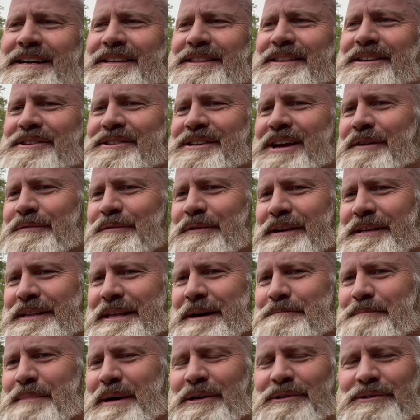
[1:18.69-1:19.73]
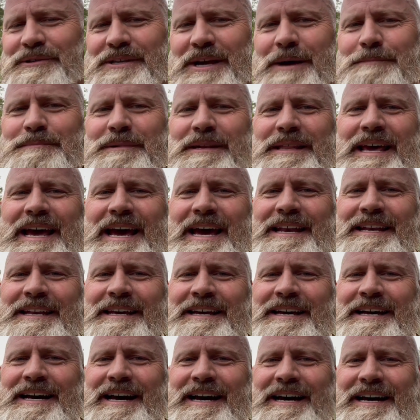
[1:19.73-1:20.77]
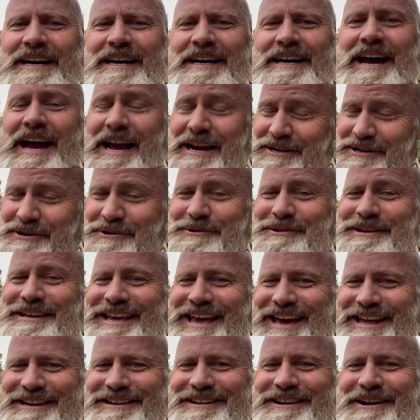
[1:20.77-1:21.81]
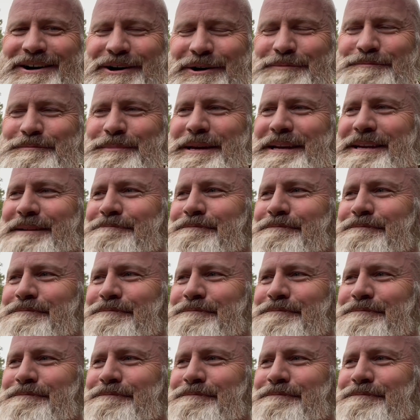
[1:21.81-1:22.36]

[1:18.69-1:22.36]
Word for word: the suffering that builds up to that, uh, I'd do it again in a heartbeat.